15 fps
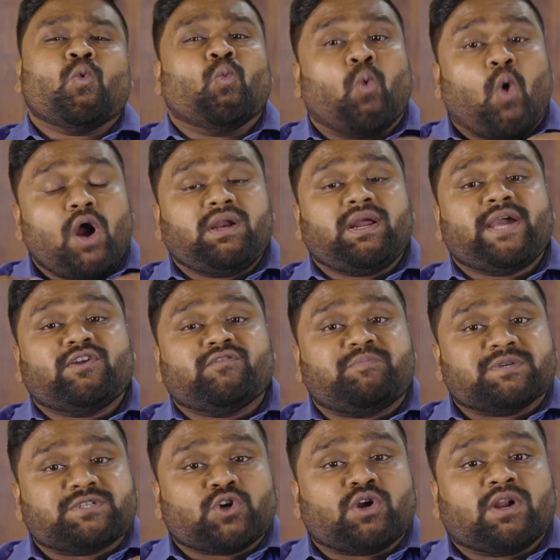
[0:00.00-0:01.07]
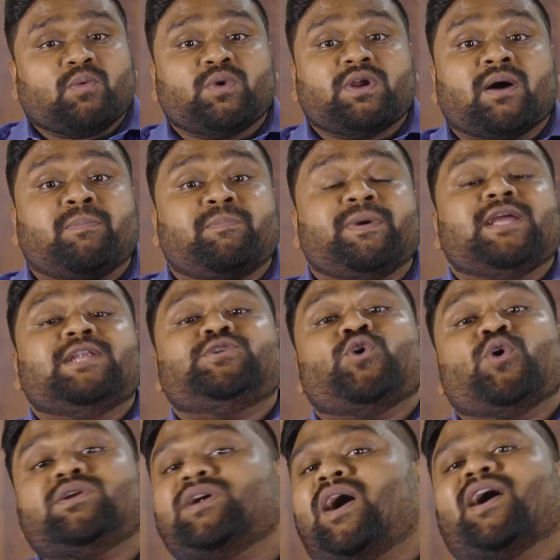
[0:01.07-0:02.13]
What kind of persona would appeal to
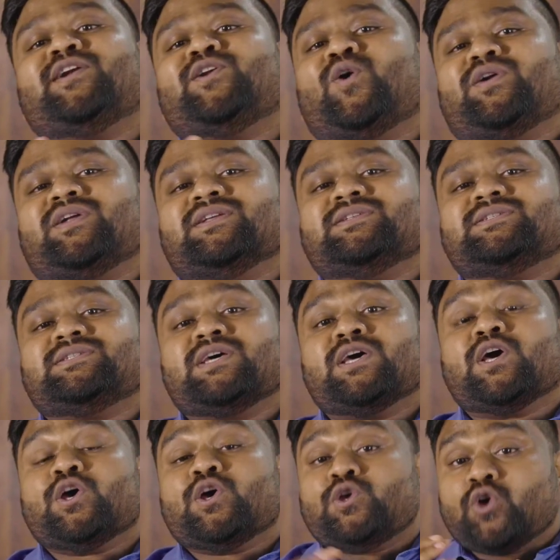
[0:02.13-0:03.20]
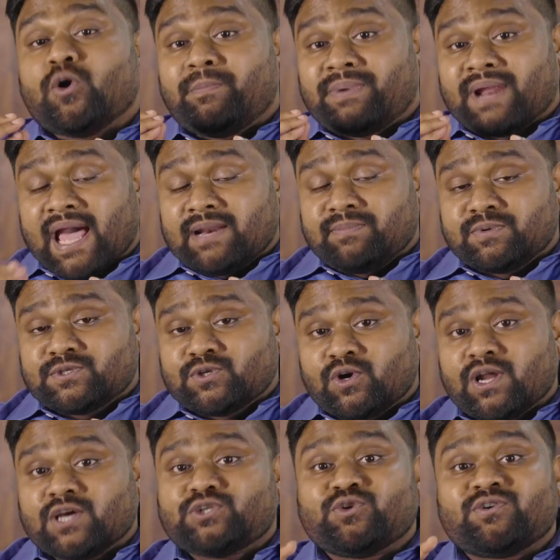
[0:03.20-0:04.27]
your target audience? Your brand
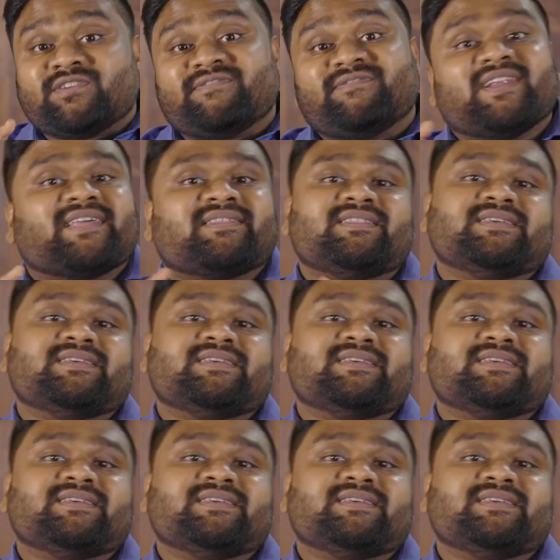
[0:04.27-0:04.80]
persona should reflect